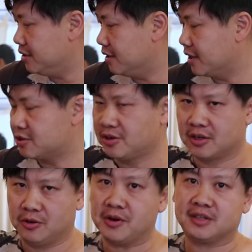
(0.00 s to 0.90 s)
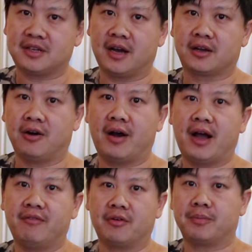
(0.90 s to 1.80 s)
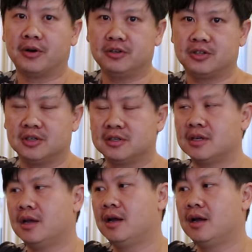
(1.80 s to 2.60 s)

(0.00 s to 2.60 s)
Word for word: electric unicycle I ever purchased.